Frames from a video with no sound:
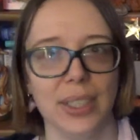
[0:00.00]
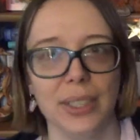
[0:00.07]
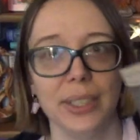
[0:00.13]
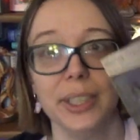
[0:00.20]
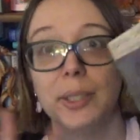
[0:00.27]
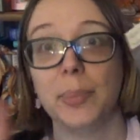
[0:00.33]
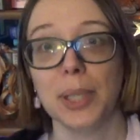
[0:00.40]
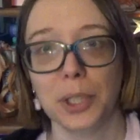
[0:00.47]

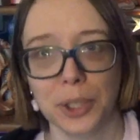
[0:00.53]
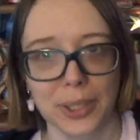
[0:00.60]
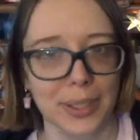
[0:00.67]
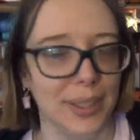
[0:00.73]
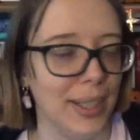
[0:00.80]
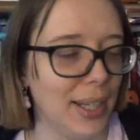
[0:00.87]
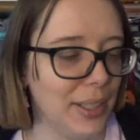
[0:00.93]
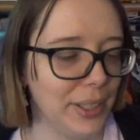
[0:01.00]
suspicion
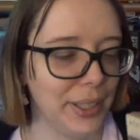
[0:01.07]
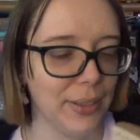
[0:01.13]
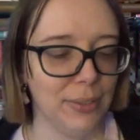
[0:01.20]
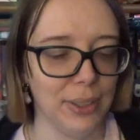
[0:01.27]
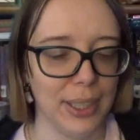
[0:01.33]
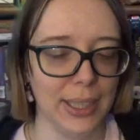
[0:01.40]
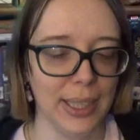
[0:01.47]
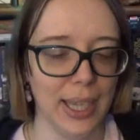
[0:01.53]
and
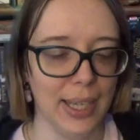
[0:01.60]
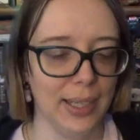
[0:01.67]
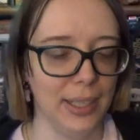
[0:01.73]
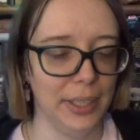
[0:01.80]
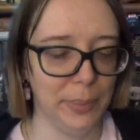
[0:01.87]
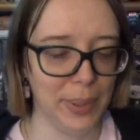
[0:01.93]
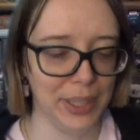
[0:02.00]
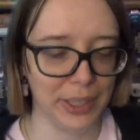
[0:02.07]
stuff like that
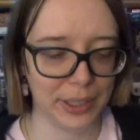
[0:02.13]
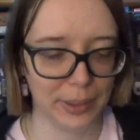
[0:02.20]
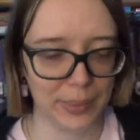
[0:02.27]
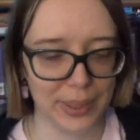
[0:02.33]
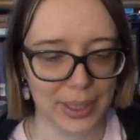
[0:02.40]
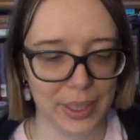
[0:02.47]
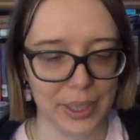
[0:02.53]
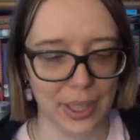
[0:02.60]
is basically
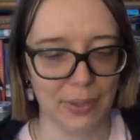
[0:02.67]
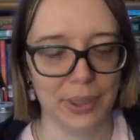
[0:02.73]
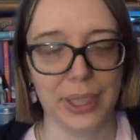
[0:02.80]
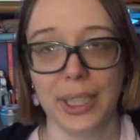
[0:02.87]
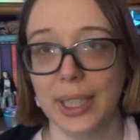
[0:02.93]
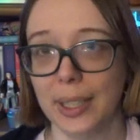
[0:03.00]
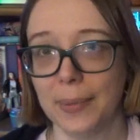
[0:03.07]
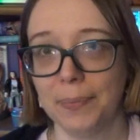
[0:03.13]
what this
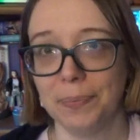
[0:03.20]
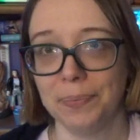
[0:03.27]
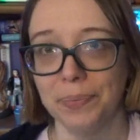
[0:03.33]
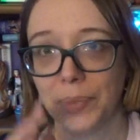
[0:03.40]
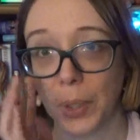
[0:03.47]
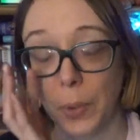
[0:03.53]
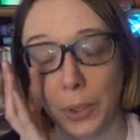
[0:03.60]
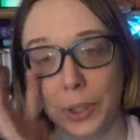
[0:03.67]
sounds like
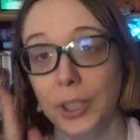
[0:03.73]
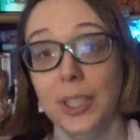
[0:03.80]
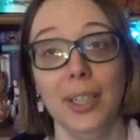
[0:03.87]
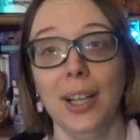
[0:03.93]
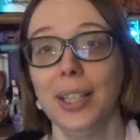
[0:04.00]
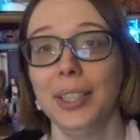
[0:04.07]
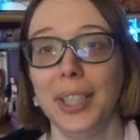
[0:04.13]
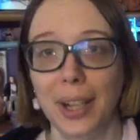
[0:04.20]
which did
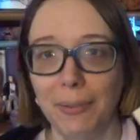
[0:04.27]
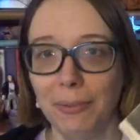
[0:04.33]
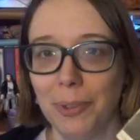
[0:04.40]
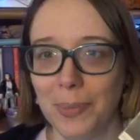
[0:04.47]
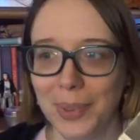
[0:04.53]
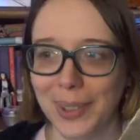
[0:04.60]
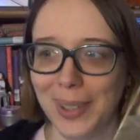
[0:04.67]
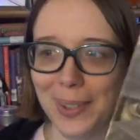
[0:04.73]
not sound
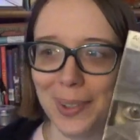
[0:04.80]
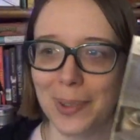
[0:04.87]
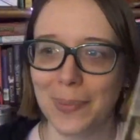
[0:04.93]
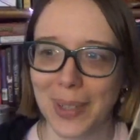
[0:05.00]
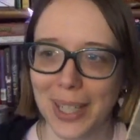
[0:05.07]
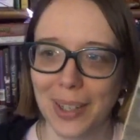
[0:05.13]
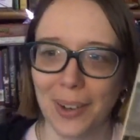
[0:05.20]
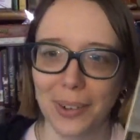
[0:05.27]
familiar to
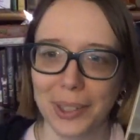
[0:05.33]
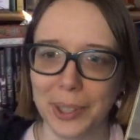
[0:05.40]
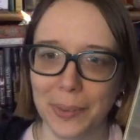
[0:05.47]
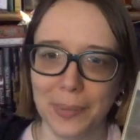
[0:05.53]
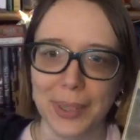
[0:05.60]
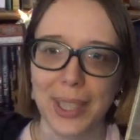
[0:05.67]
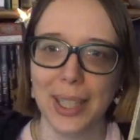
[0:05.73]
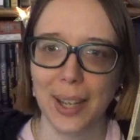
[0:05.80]
me at all. So
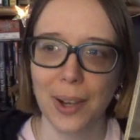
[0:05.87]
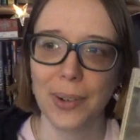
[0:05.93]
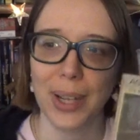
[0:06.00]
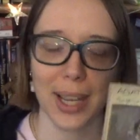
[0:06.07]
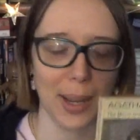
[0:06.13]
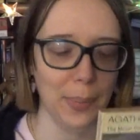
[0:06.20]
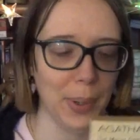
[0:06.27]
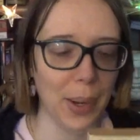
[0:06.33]
I'm like,
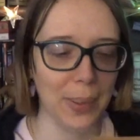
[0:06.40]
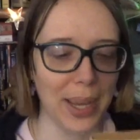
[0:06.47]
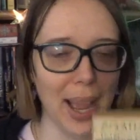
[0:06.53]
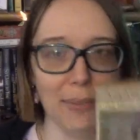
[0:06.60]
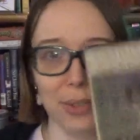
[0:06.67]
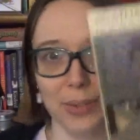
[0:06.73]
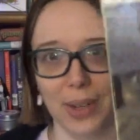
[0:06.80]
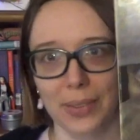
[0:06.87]
okay, I probably
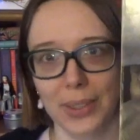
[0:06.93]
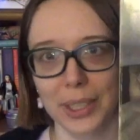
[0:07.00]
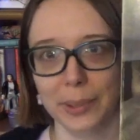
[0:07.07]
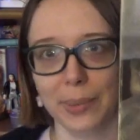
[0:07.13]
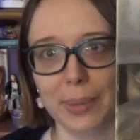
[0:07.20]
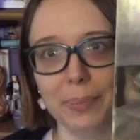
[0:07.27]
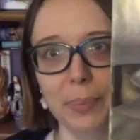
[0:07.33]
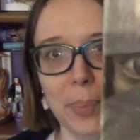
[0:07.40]
haven't read
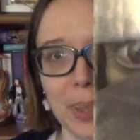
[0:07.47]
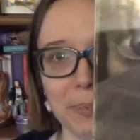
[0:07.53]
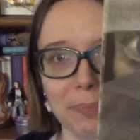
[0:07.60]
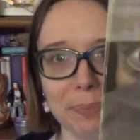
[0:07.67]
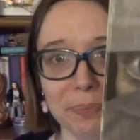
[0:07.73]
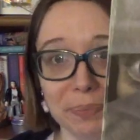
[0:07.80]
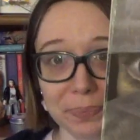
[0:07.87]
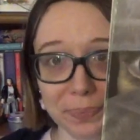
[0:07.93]
this one, but
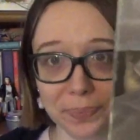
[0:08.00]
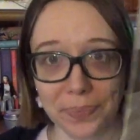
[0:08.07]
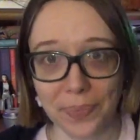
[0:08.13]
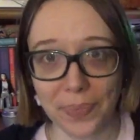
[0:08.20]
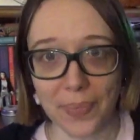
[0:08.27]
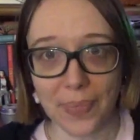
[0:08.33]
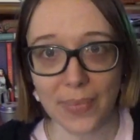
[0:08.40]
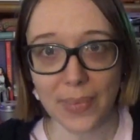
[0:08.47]

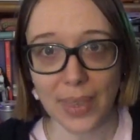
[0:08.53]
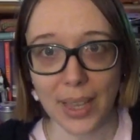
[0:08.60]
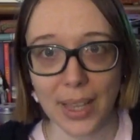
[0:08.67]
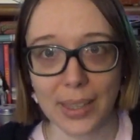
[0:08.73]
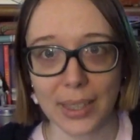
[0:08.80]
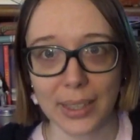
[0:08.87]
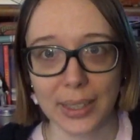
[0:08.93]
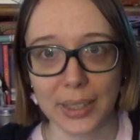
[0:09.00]

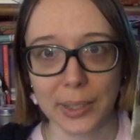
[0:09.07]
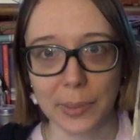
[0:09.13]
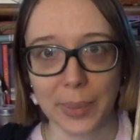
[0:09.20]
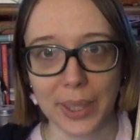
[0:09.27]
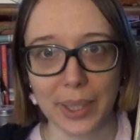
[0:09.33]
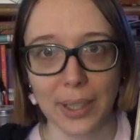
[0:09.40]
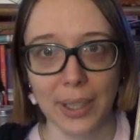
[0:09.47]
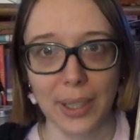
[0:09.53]
I think this would
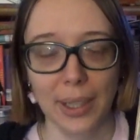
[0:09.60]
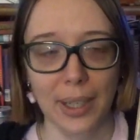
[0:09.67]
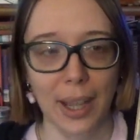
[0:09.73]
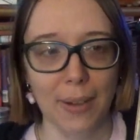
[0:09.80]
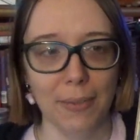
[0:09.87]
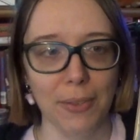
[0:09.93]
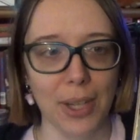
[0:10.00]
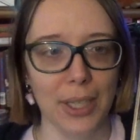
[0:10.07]
be a
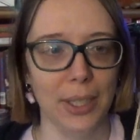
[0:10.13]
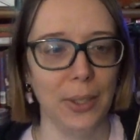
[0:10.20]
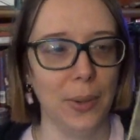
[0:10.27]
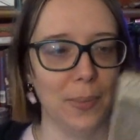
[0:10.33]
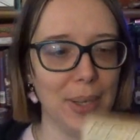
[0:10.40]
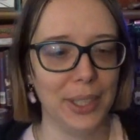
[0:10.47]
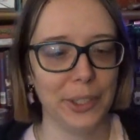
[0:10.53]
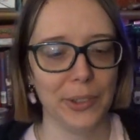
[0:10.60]
fun
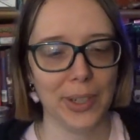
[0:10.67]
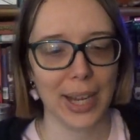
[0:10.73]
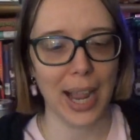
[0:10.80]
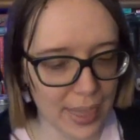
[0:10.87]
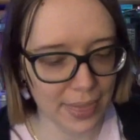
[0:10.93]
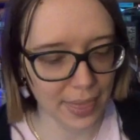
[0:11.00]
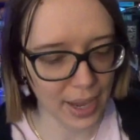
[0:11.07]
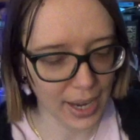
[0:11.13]
little mystery.
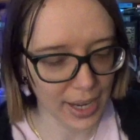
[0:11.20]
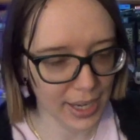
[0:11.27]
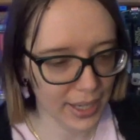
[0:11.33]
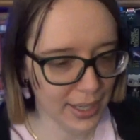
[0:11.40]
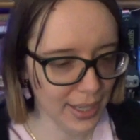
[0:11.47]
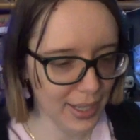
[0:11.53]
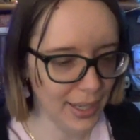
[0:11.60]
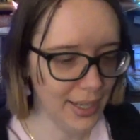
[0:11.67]
And
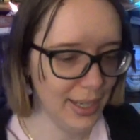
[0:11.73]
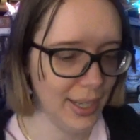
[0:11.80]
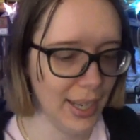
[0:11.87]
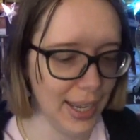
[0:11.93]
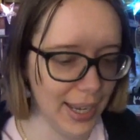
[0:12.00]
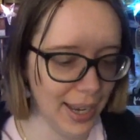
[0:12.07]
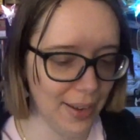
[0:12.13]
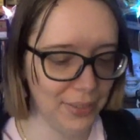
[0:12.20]
then
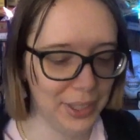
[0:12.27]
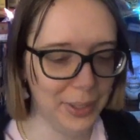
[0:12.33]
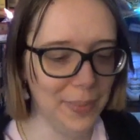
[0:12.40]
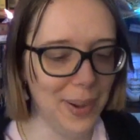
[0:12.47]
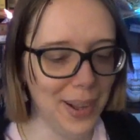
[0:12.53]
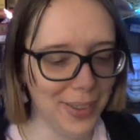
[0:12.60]
I have some